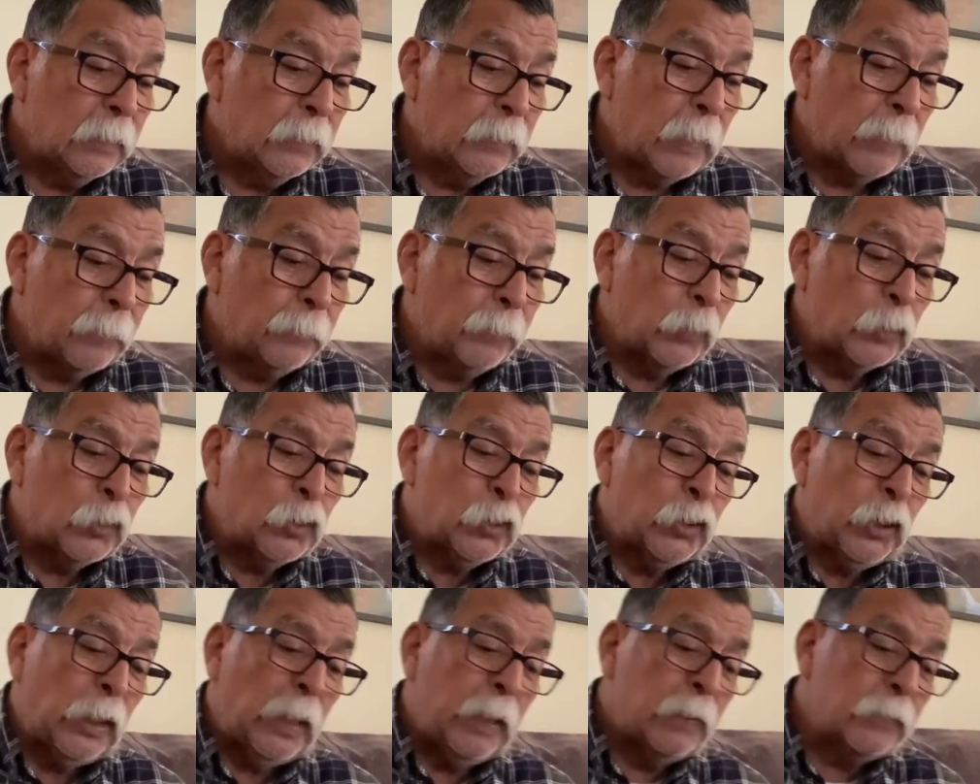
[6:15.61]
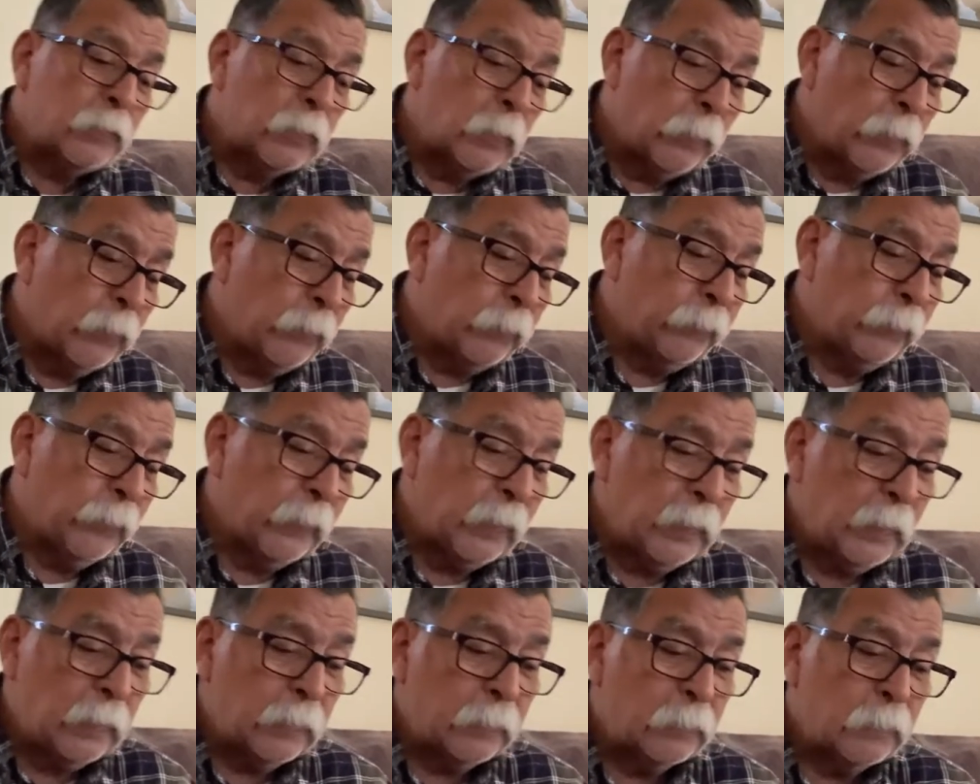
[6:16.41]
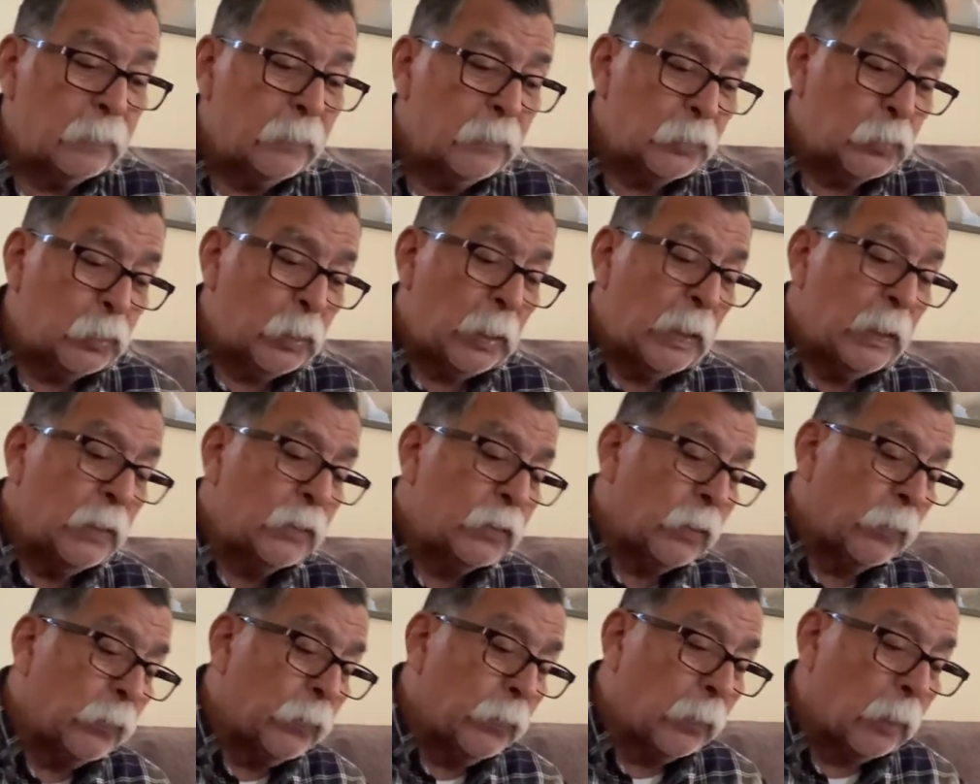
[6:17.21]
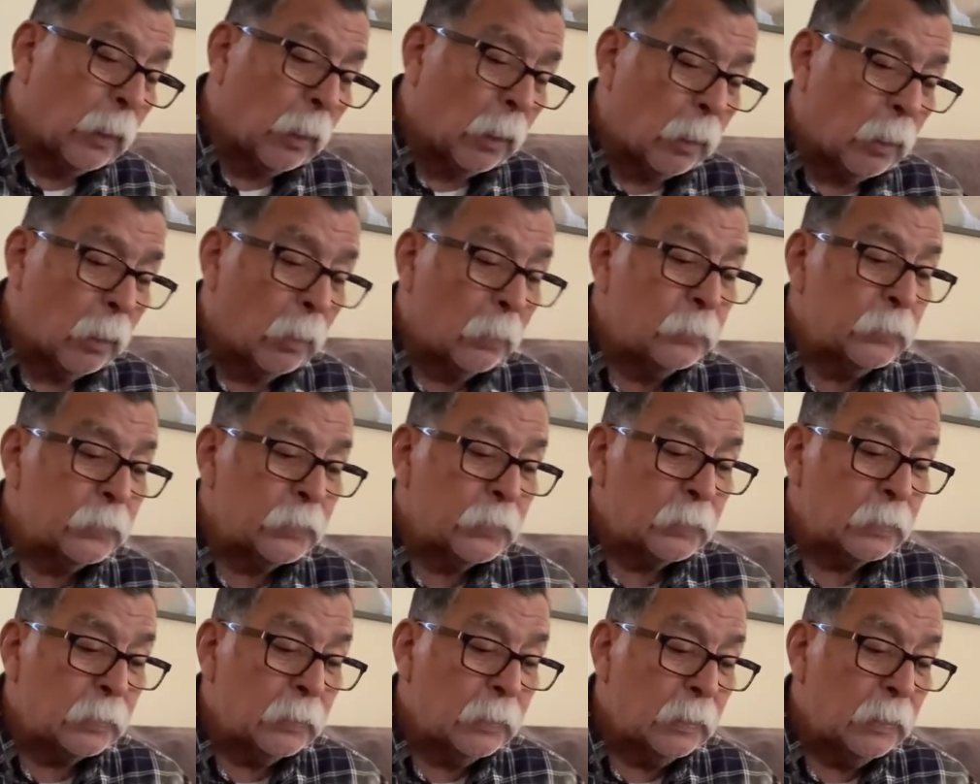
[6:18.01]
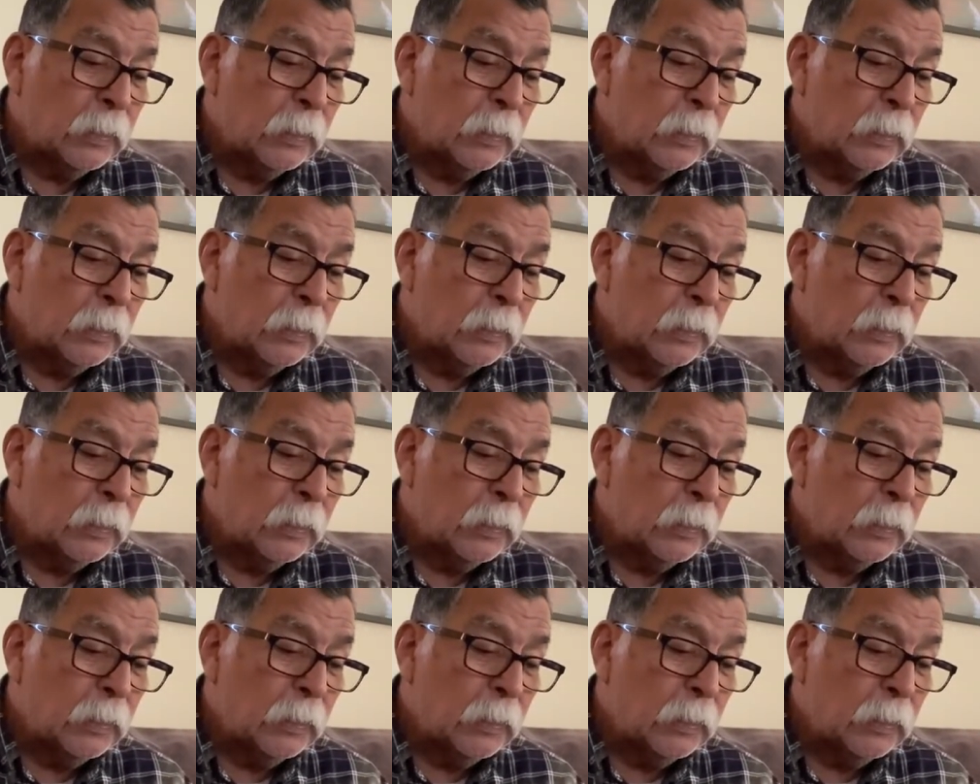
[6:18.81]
They put chains on their feet, chains on their arms.